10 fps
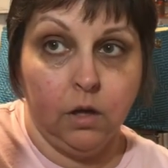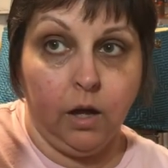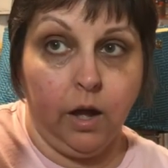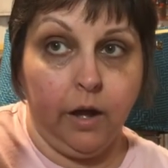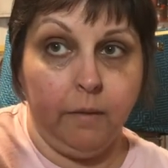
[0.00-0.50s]

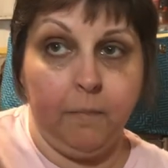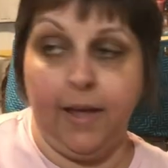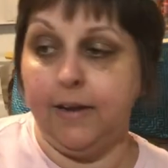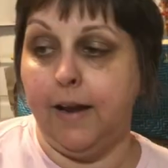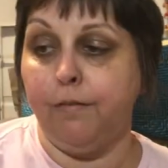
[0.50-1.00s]
um,
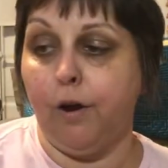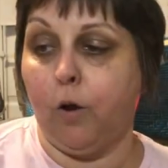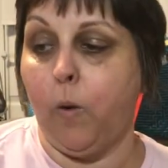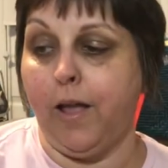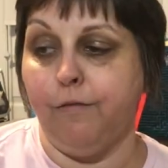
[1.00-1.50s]
and never
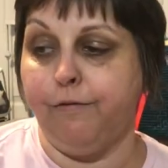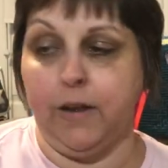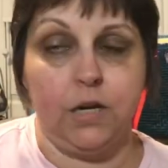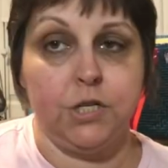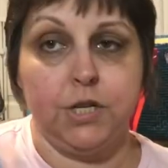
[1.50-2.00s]
quite
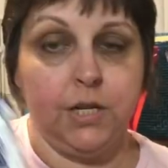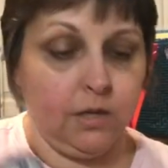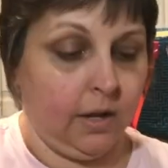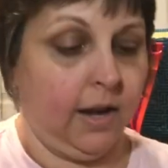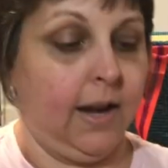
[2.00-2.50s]
finished
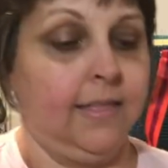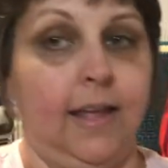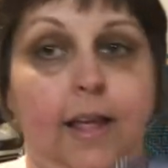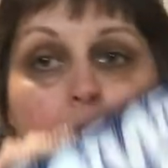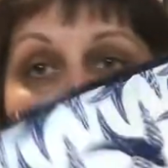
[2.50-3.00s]
it. And I
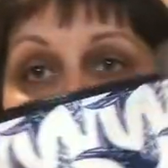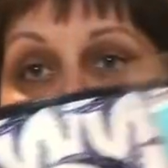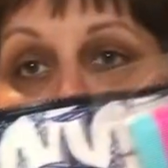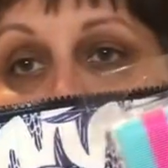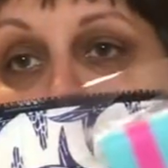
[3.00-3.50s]
think I'm going
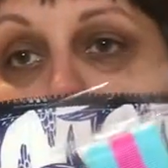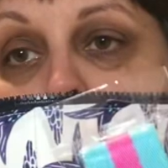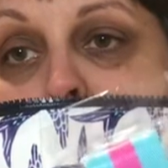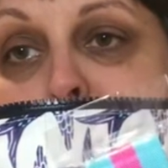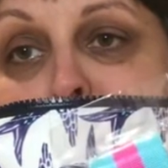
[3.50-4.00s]
to use
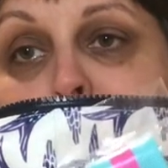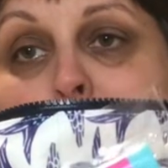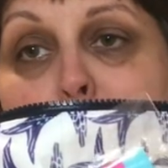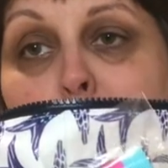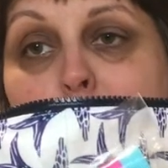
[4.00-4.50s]
this
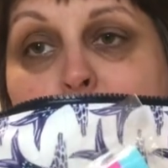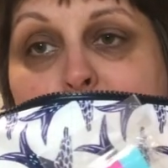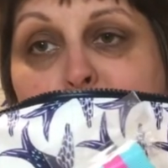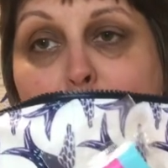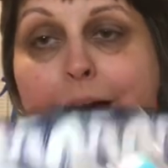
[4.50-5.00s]
strap with
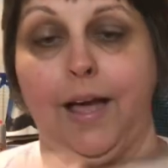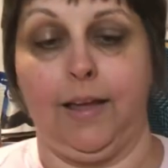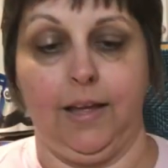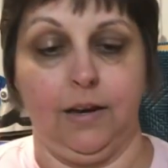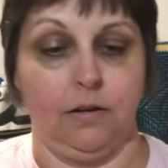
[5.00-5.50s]
this
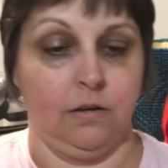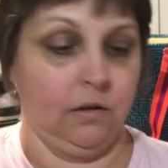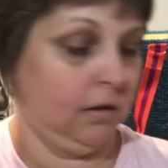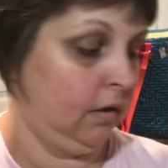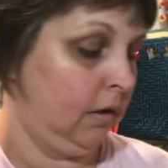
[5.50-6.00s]
bag and
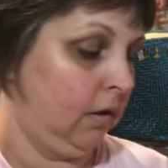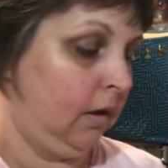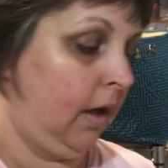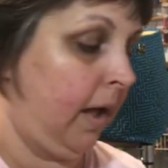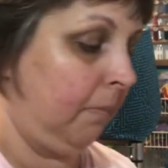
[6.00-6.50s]

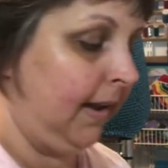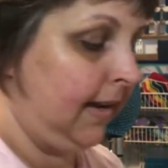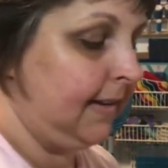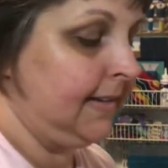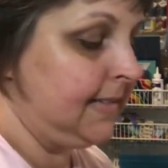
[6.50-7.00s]
I may
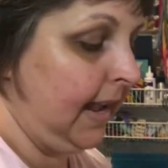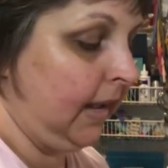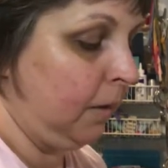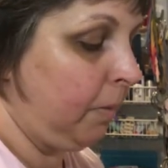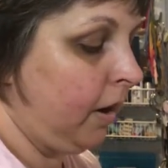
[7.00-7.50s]
need to take
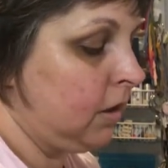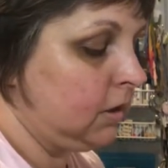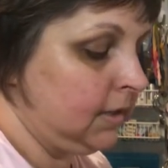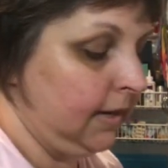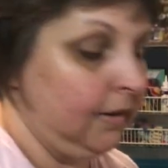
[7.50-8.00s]
it
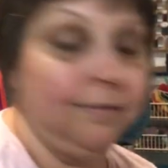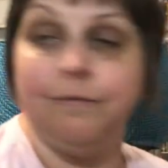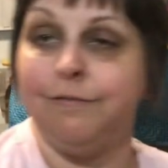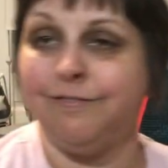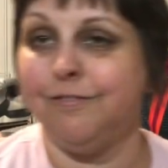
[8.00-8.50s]
apart to
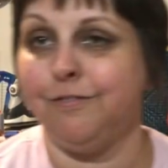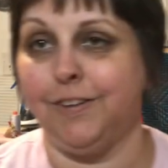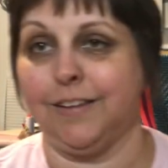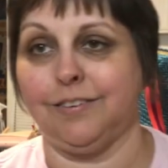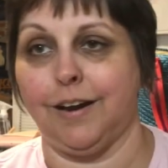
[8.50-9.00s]

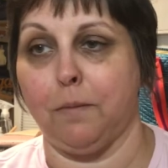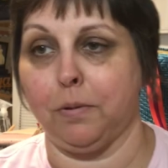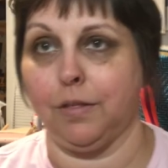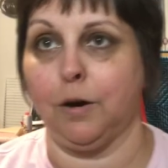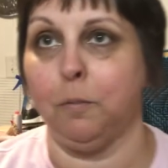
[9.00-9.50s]
fix it up a
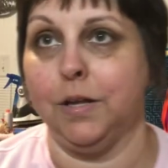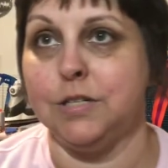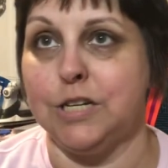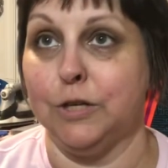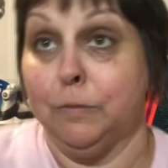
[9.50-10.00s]
little bit
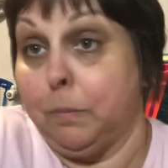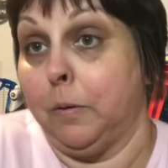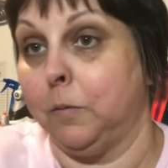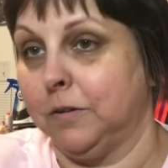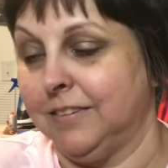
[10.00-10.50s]
too,
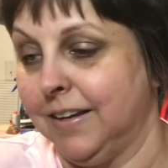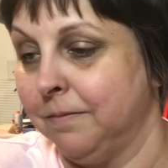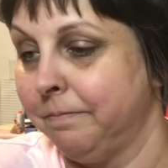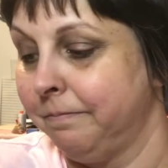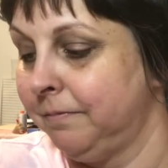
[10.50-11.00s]
but we'll see.
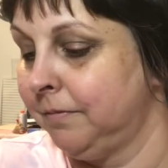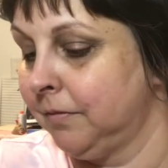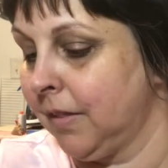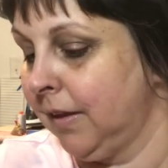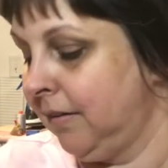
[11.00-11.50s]

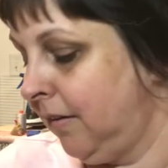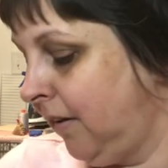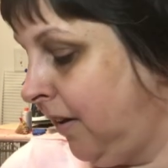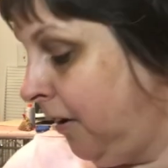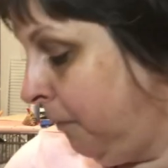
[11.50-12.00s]

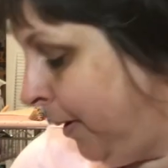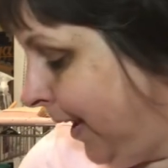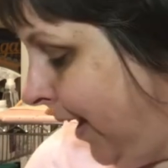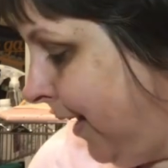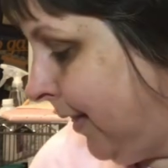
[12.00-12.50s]
But
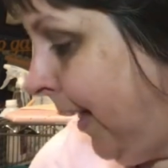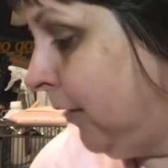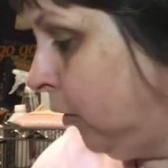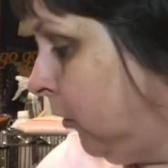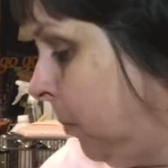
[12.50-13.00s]
yeah,
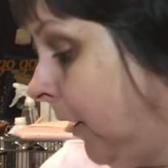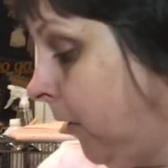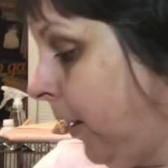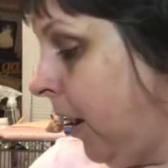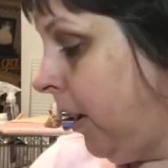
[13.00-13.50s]
that's what's been
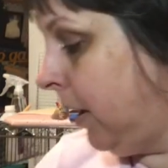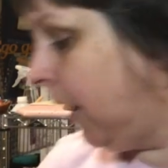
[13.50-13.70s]
going on.